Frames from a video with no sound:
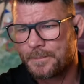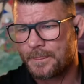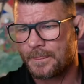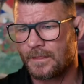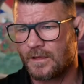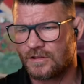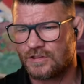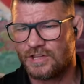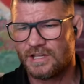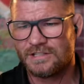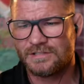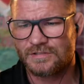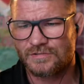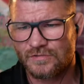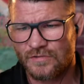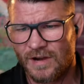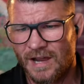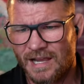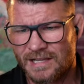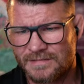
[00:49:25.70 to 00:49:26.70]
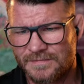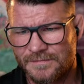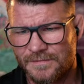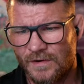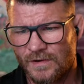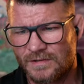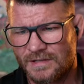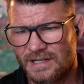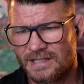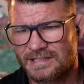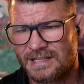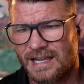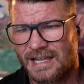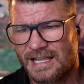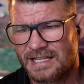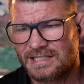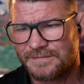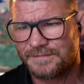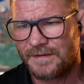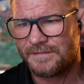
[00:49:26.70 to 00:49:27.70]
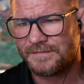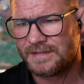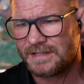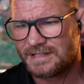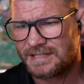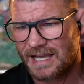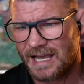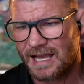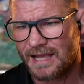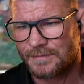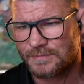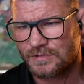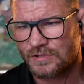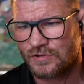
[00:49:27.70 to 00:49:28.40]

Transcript: Jesus Christ, fuck this. I asked fifty times.